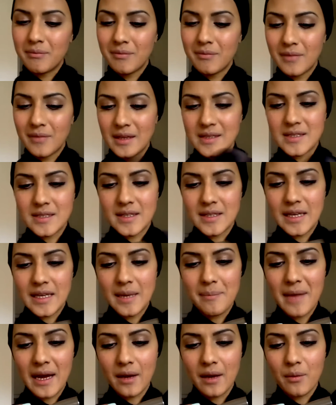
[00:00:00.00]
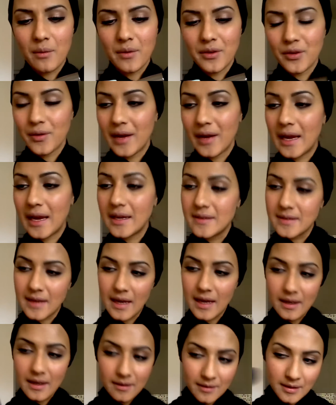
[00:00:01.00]
this is the MAC 138
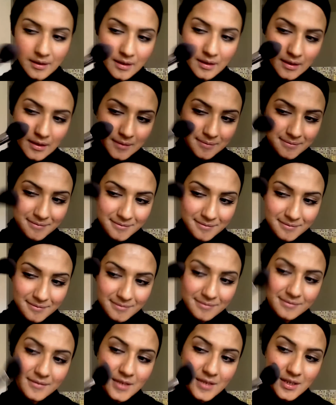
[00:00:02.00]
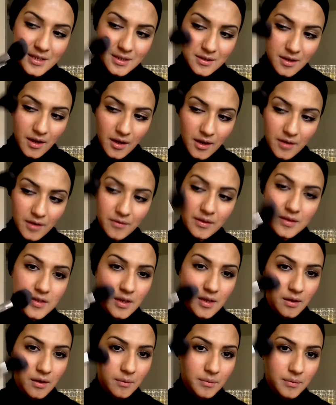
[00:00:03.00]
again, just over the
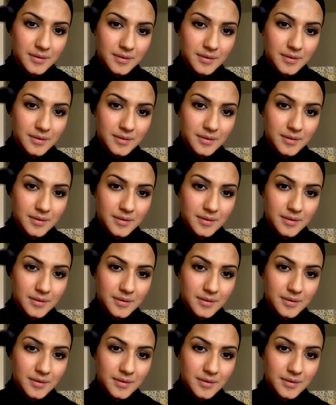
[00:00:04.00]
top